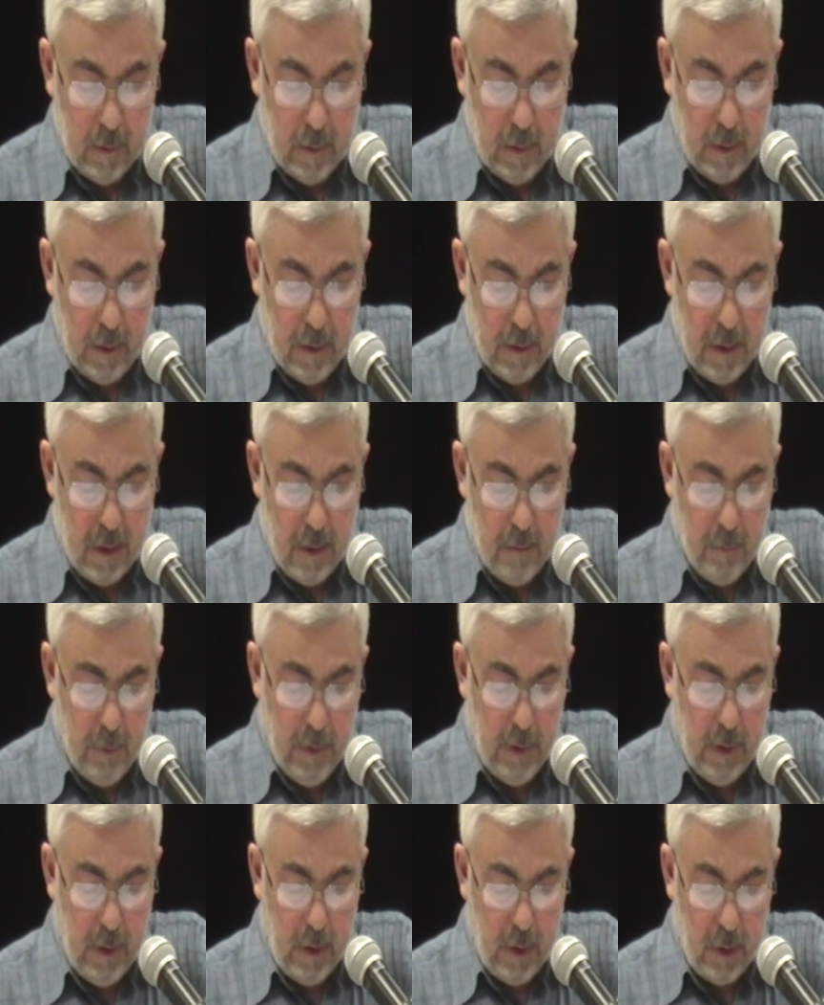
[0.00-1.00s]
and
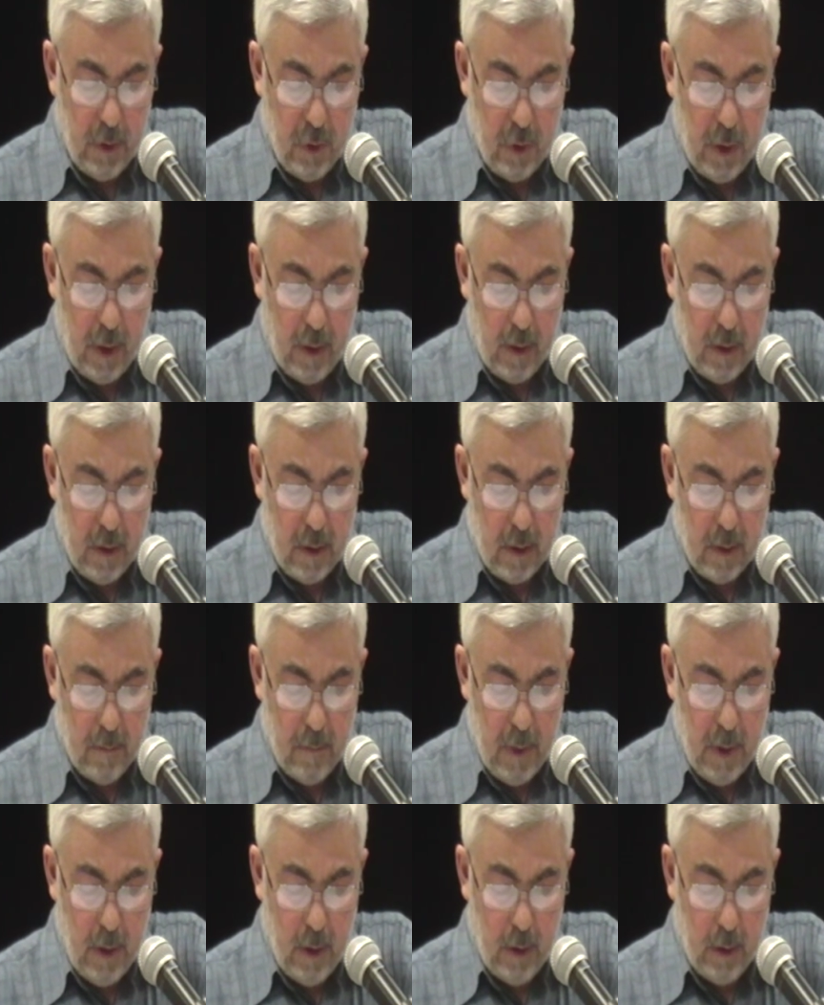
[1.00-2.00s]
simply extends
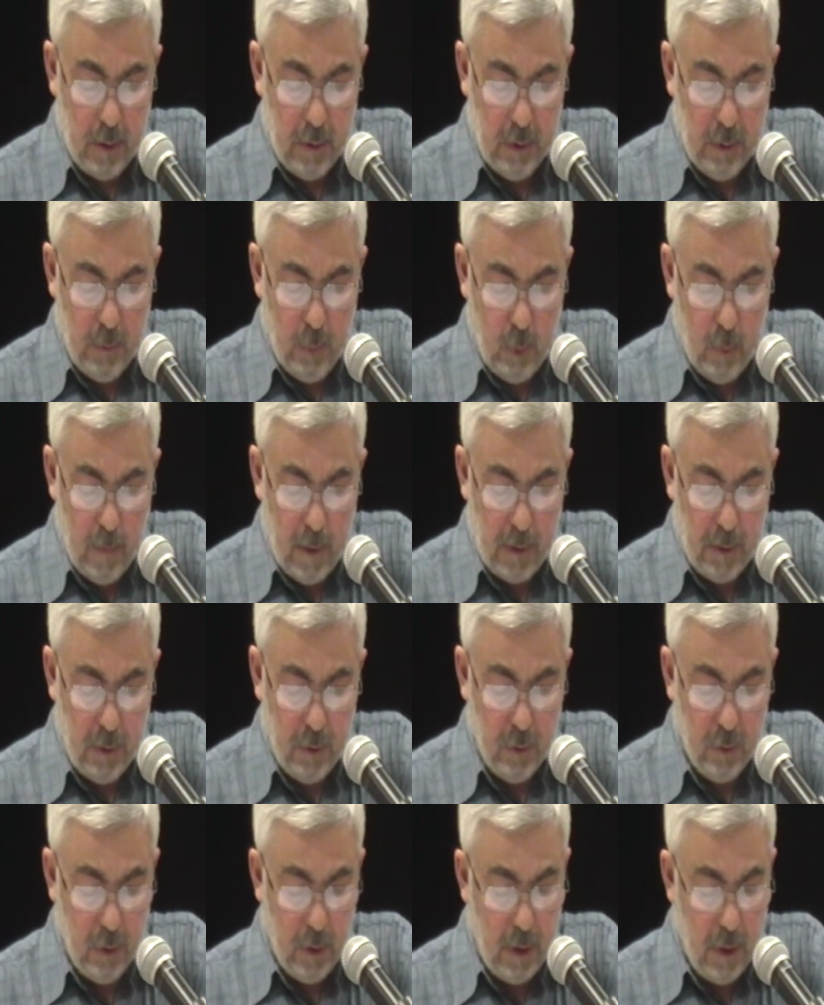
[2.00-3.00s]
beyond
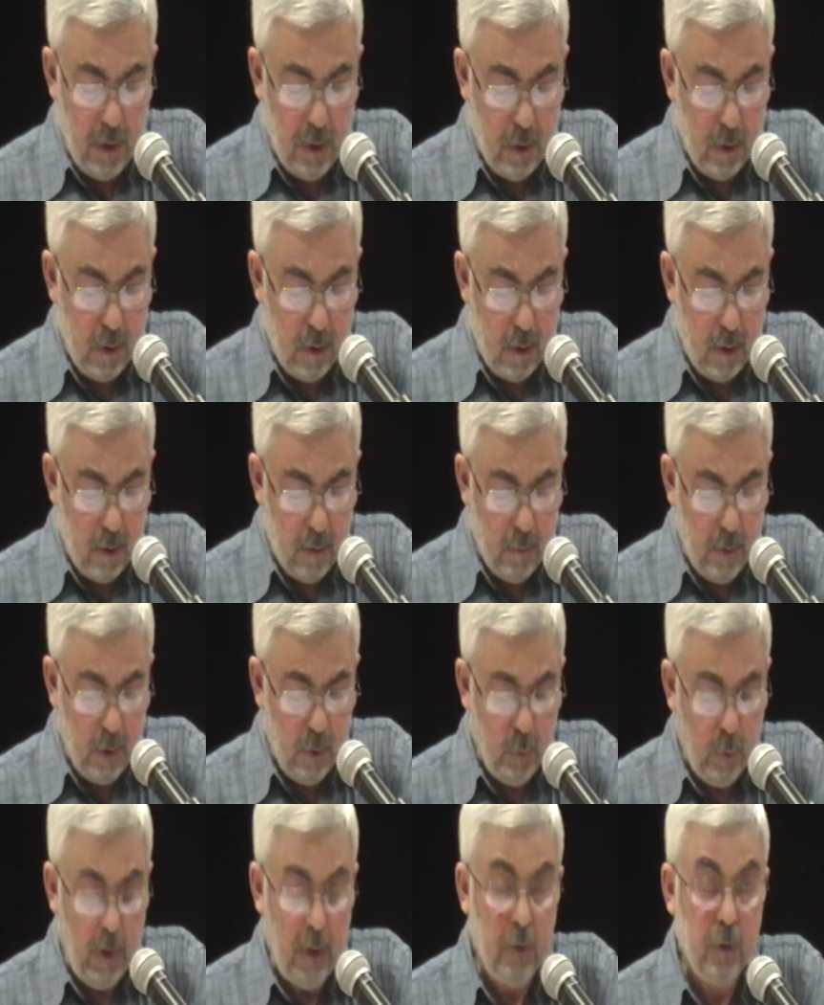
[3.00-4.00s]
diplomatic relations
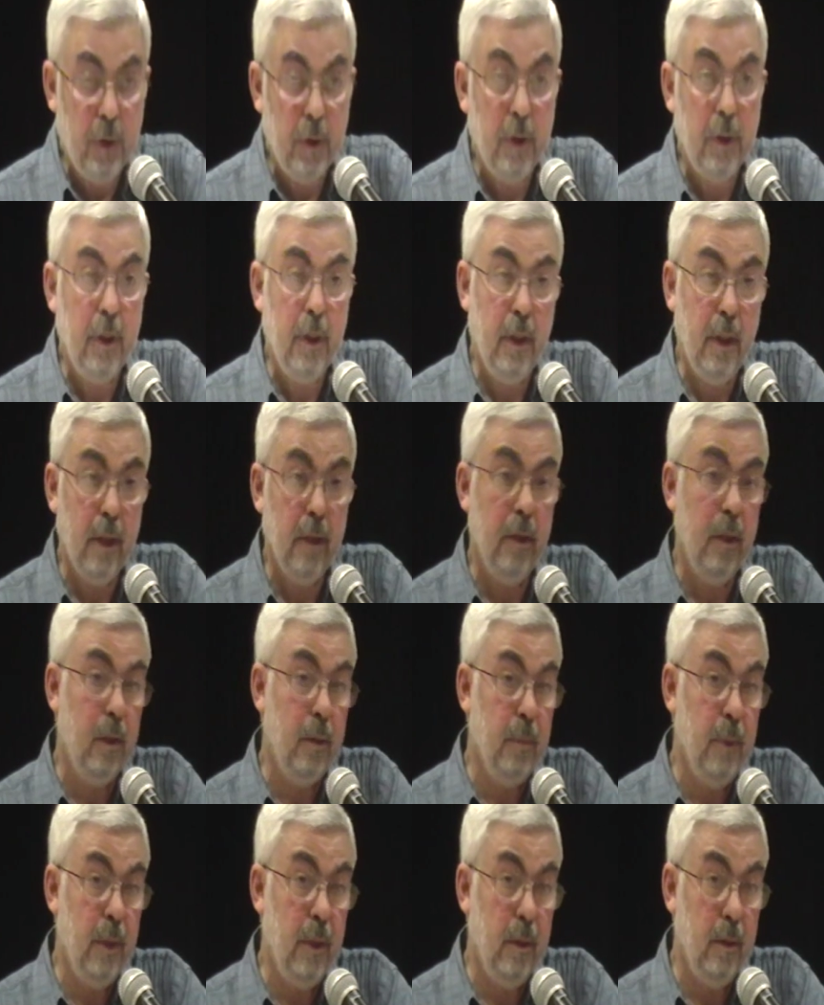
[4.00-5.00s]
between Turkey and
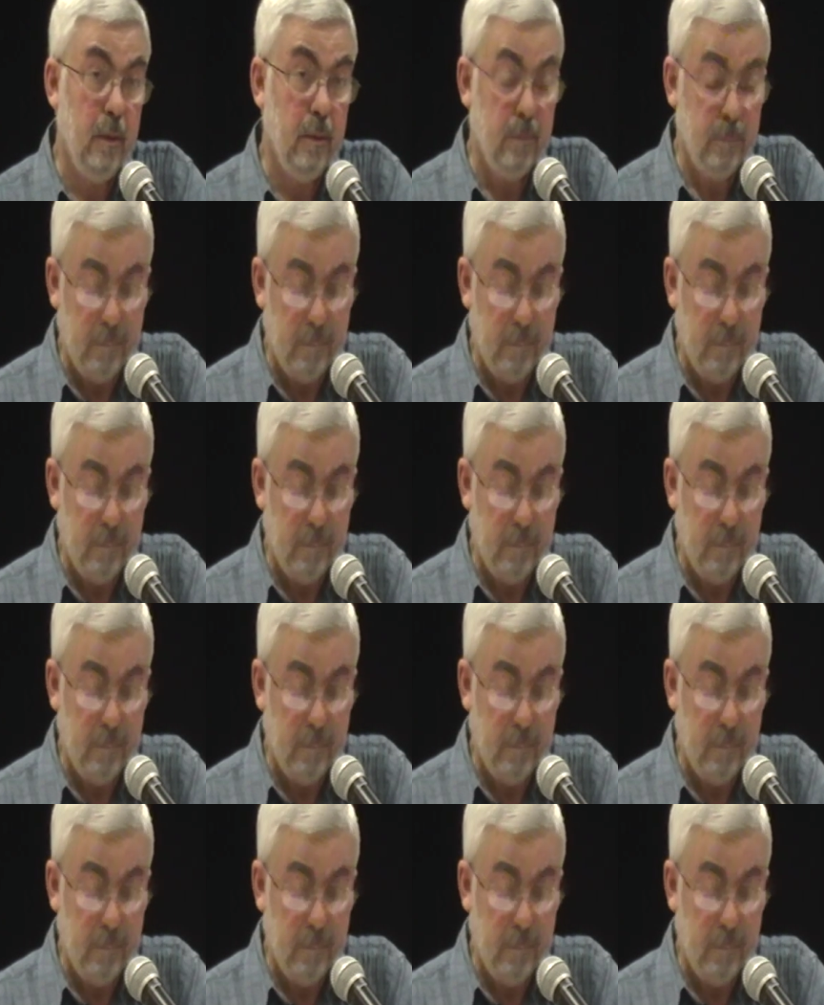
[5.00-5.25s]
Armenia.